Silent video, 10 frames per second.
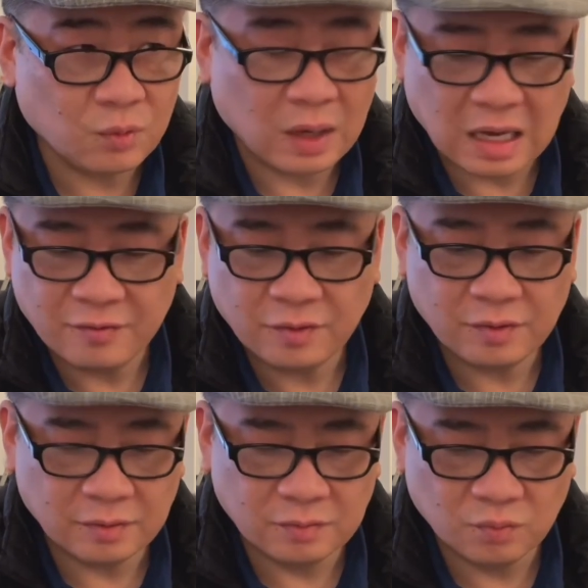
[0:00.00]

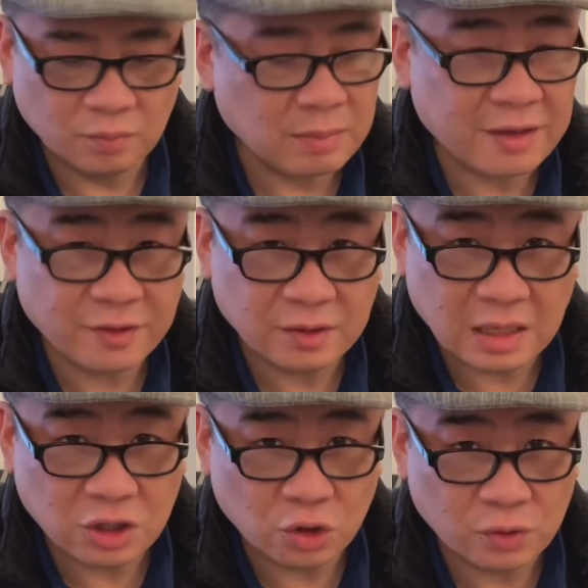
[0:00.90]
whatever method
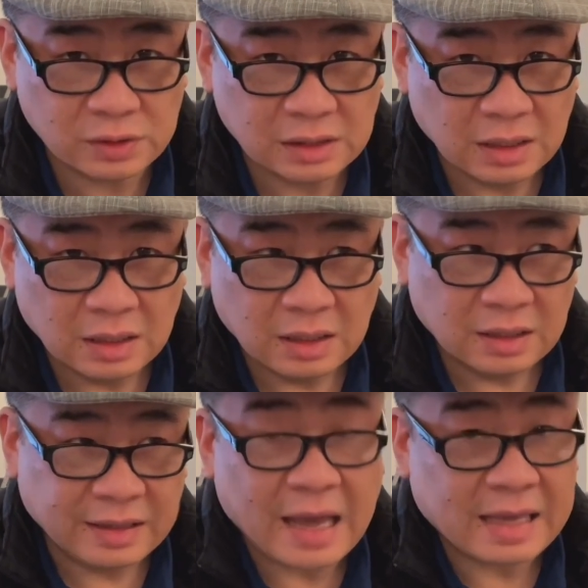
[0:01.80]
they use,
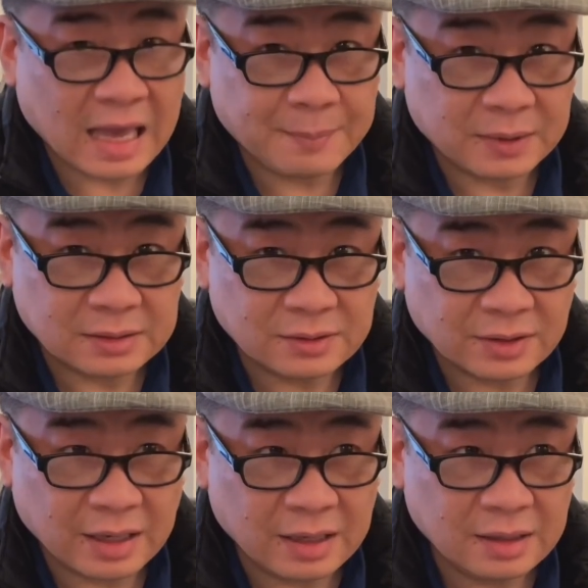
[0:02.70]
that happened,
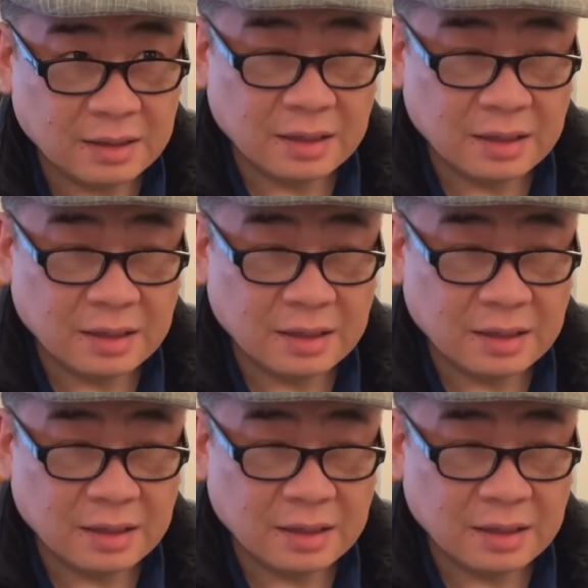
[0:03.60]
okay?